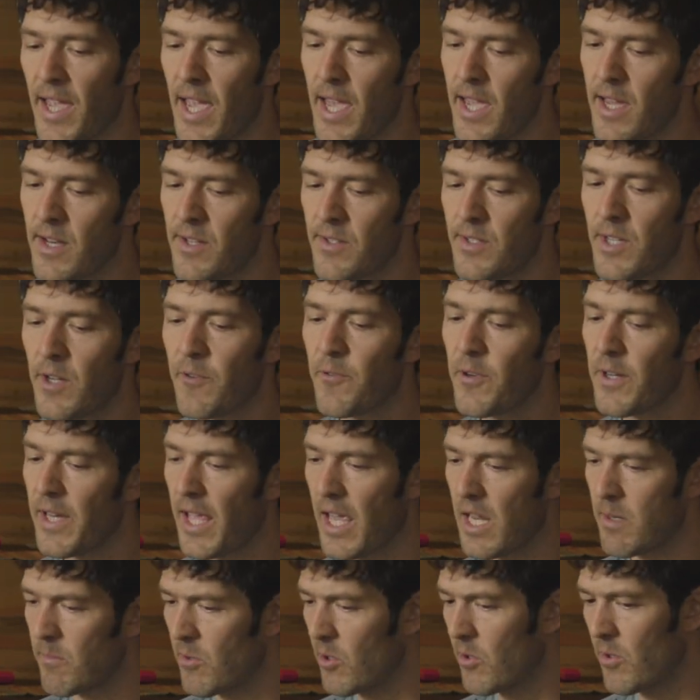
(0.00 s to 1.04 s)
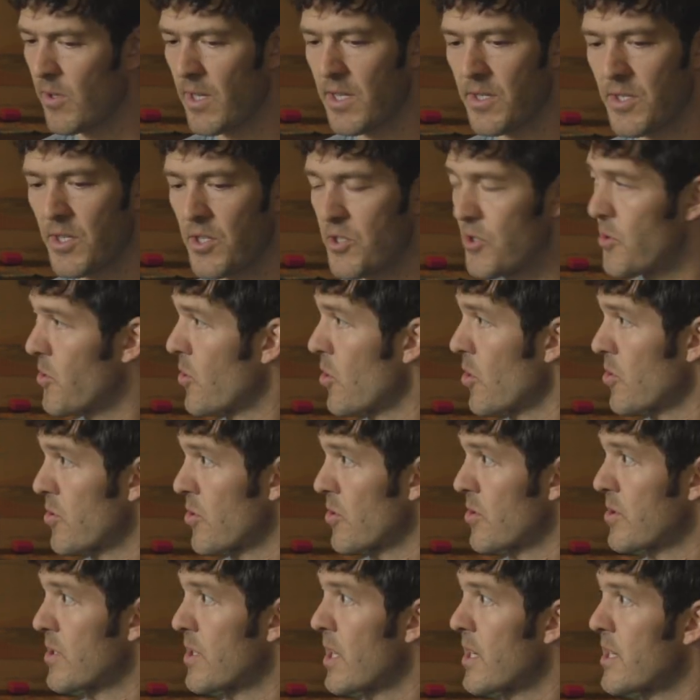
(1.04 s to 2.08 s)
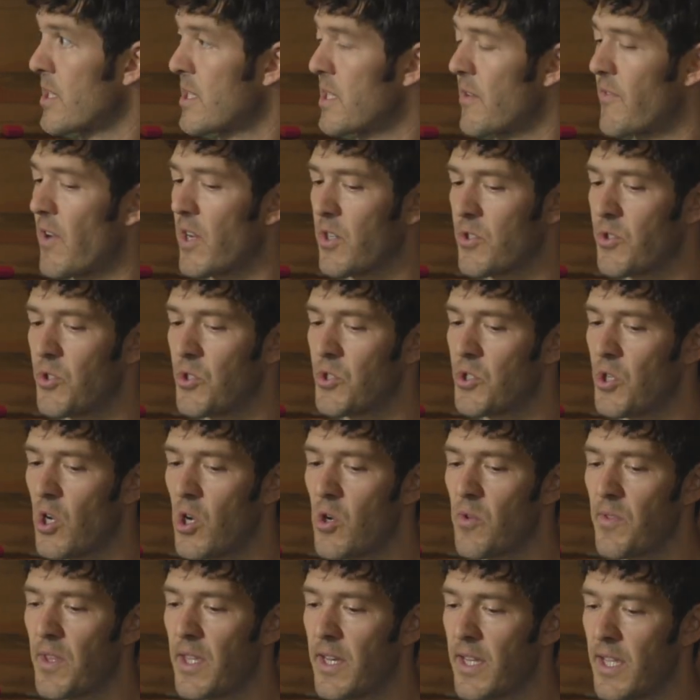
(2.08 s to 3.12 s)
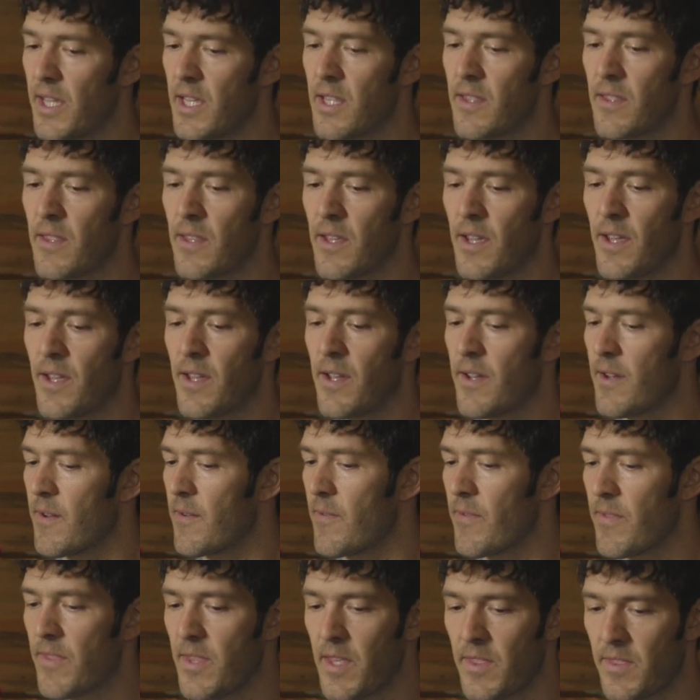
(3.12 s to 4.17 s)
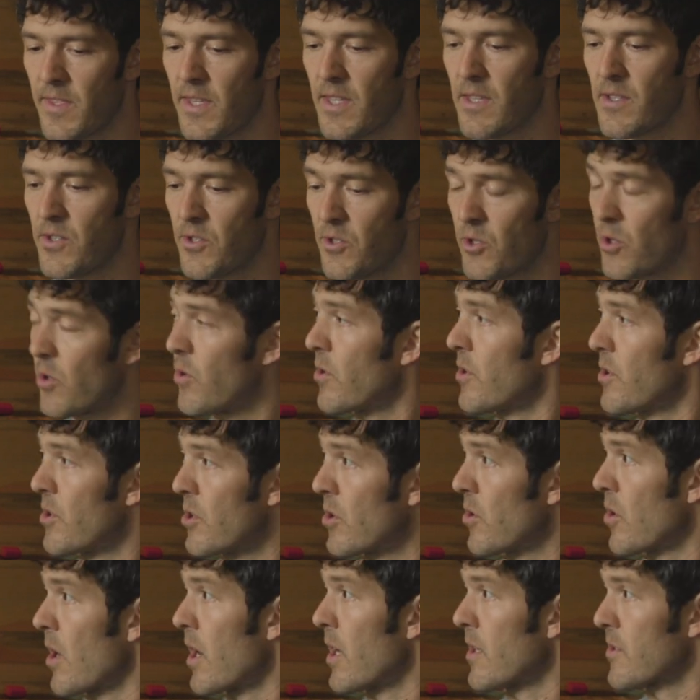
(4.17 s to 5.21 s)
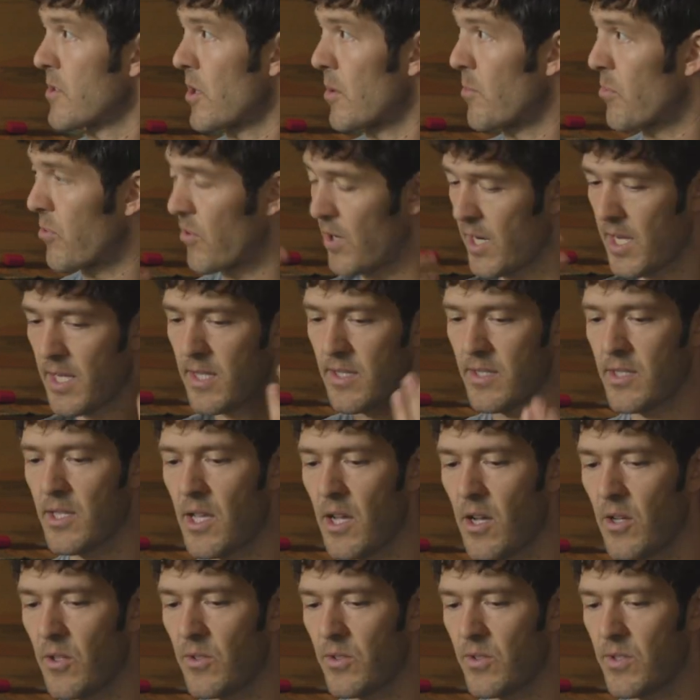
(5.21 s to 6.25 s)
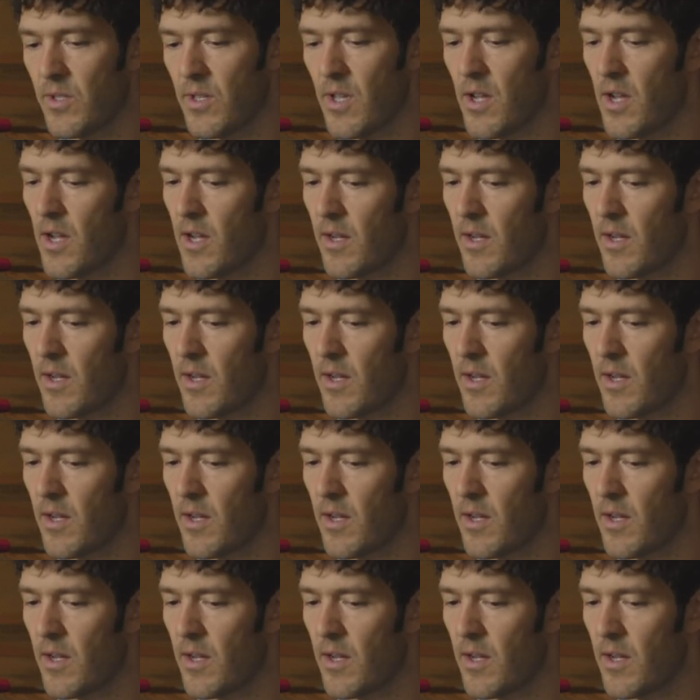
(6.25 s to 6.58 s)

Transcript: And different animal and tissue culture studies have actually shown that these neurons, our brain cells,